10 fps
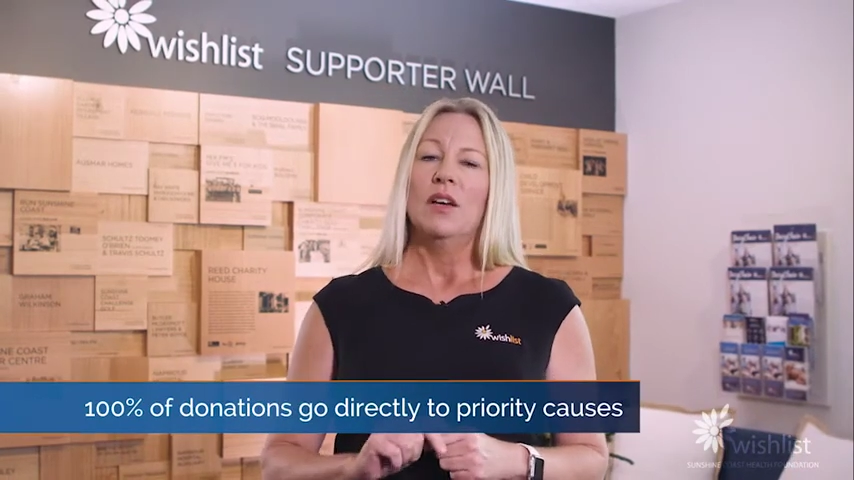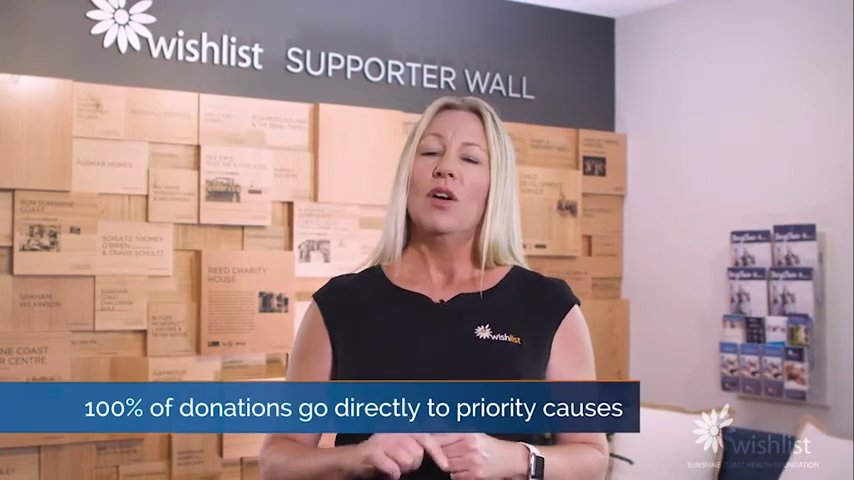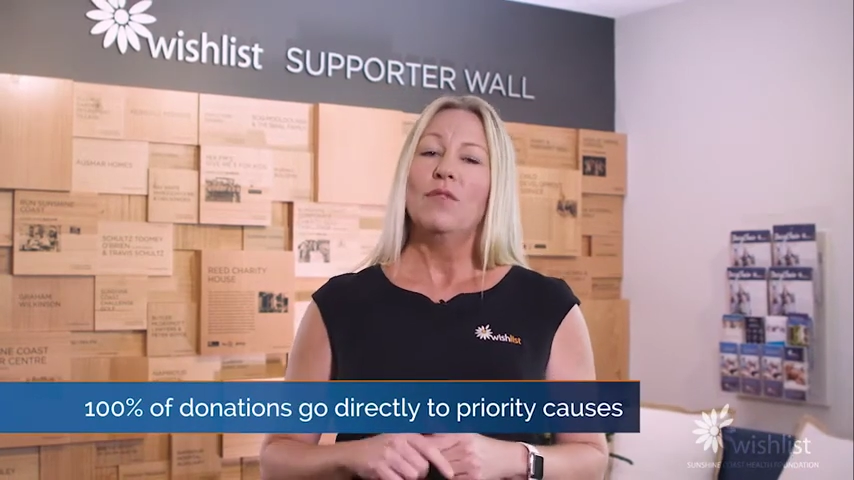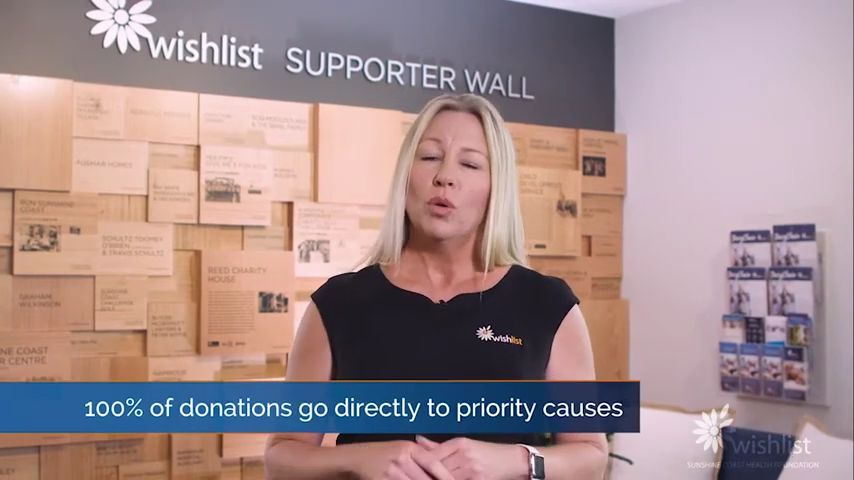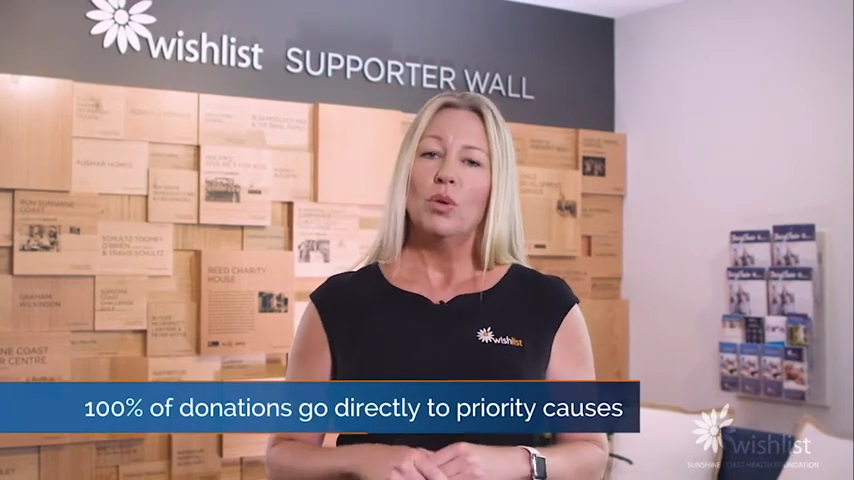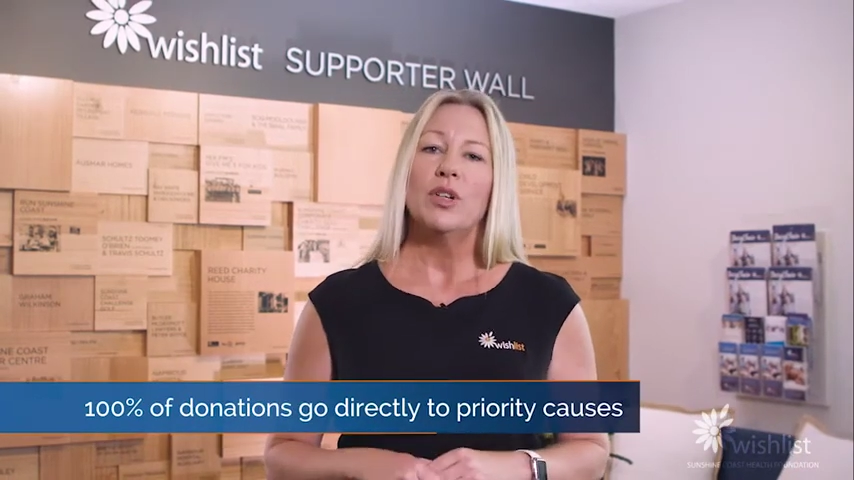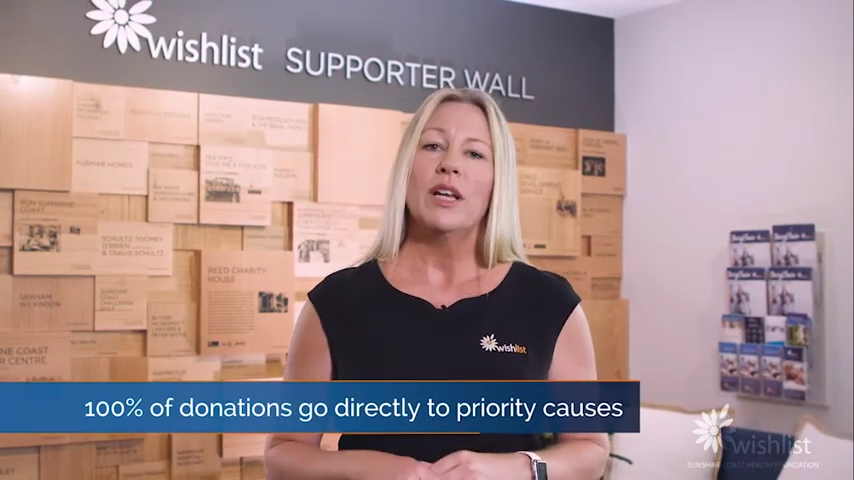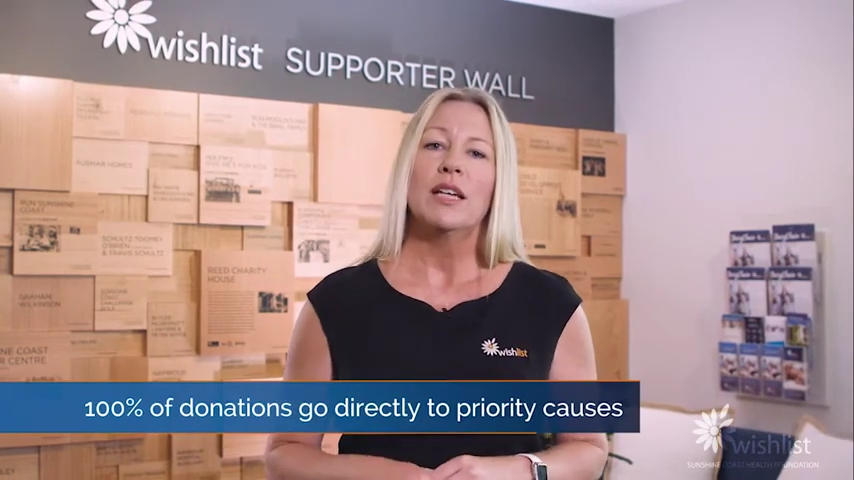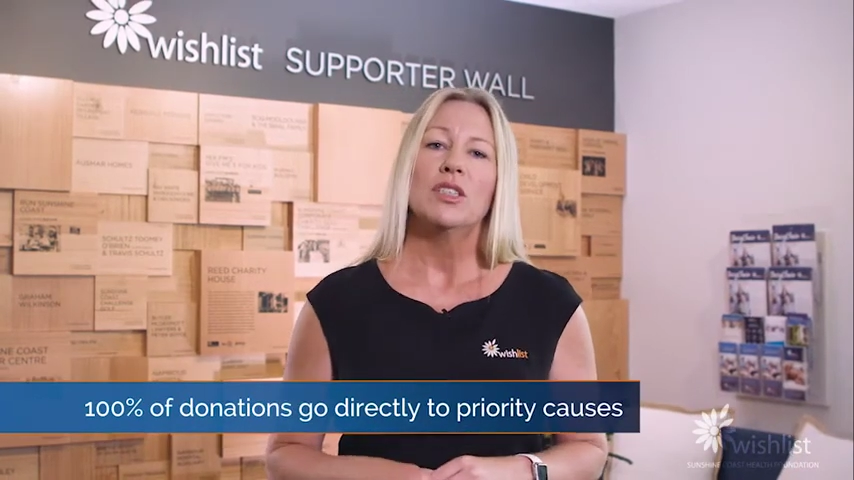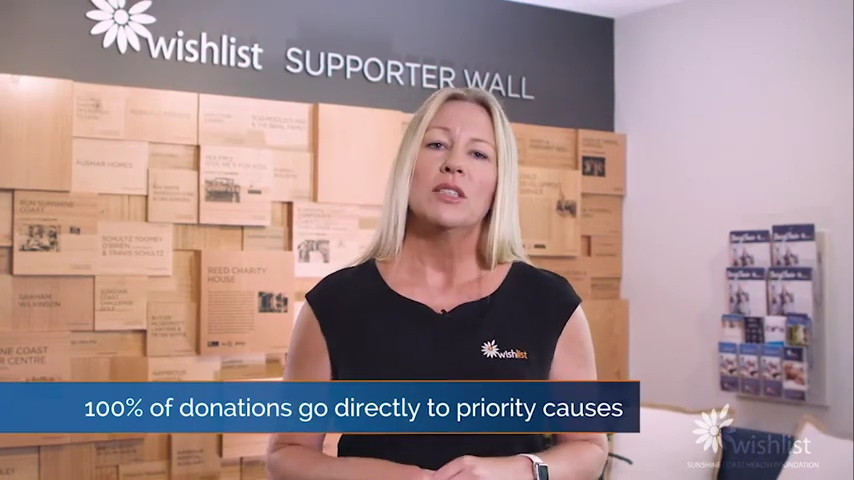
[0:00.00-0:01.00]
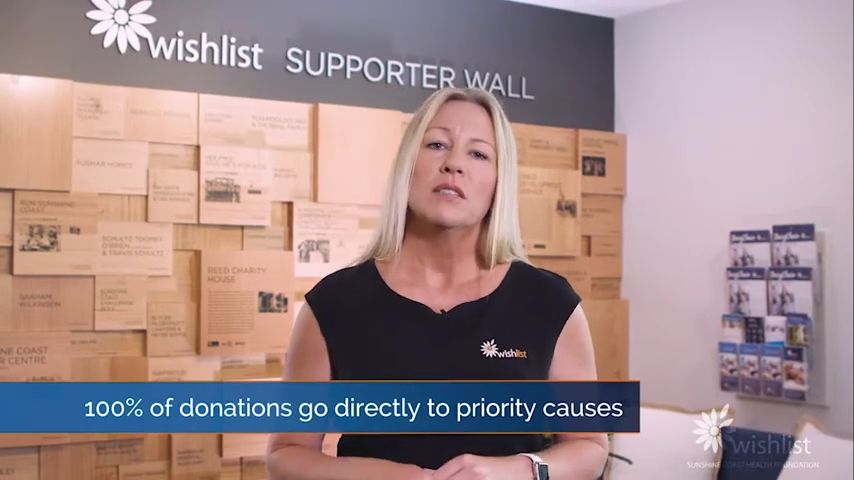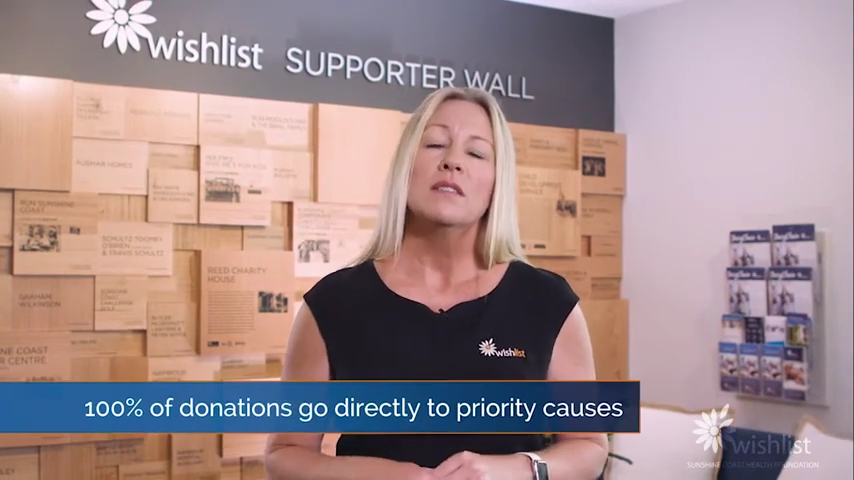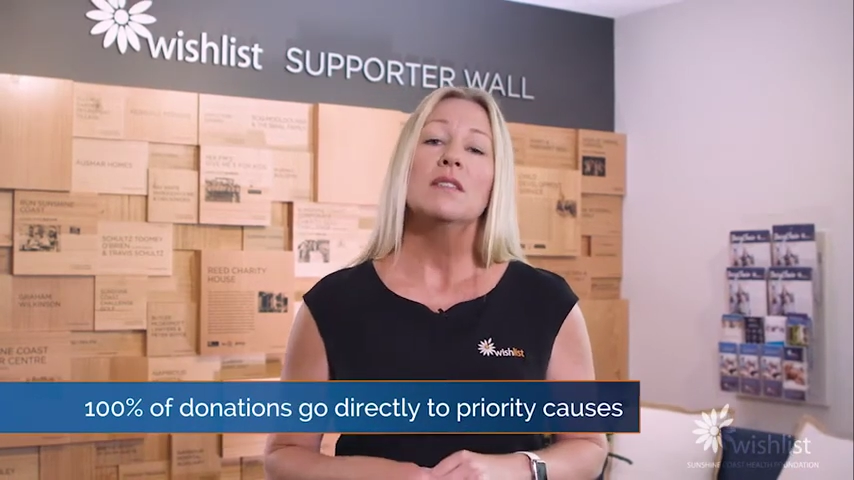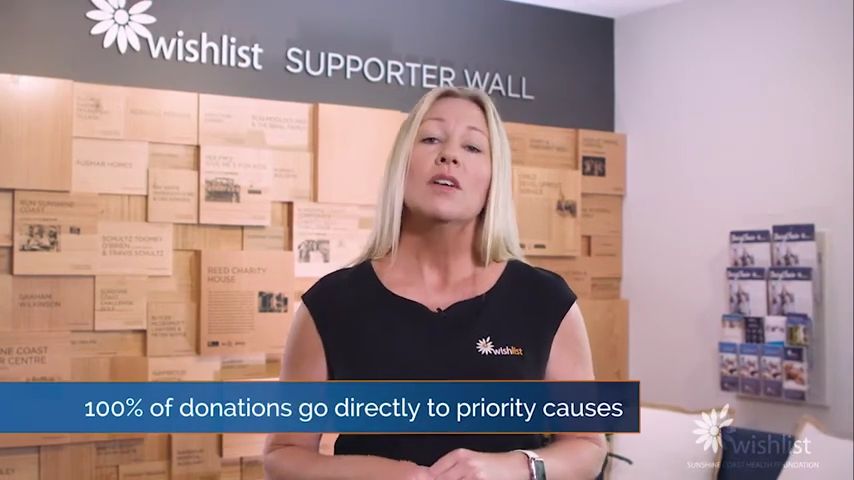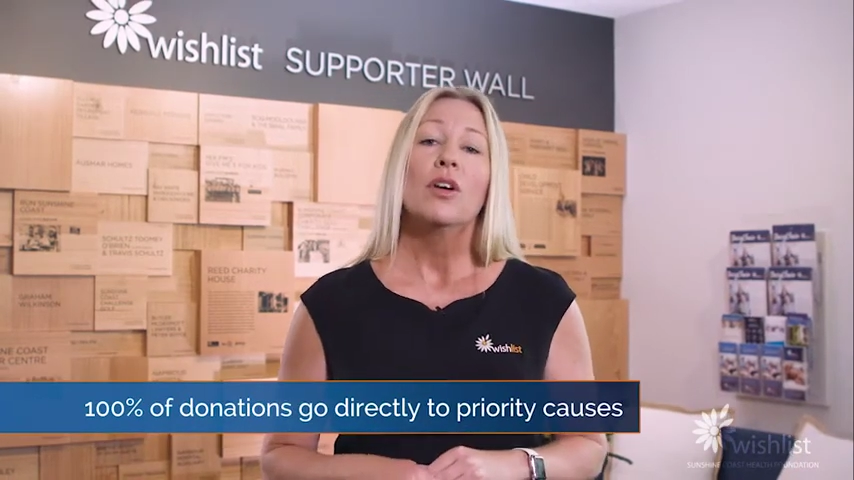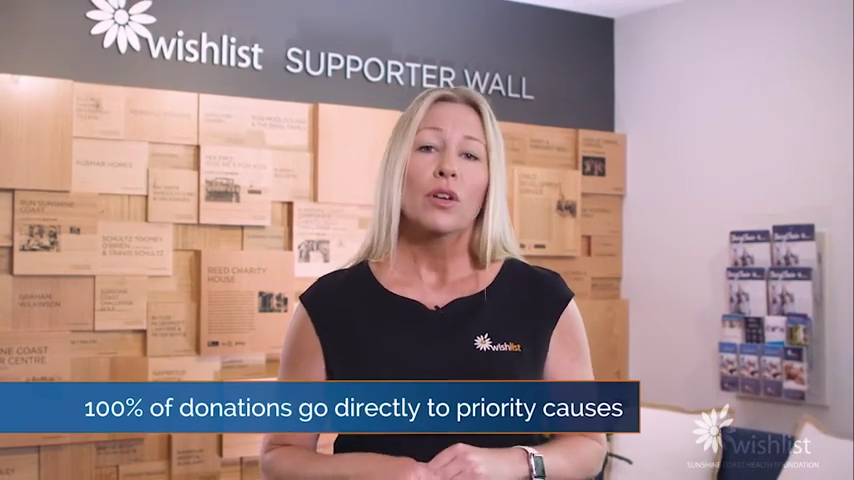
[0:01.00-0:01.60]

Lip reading: of your donations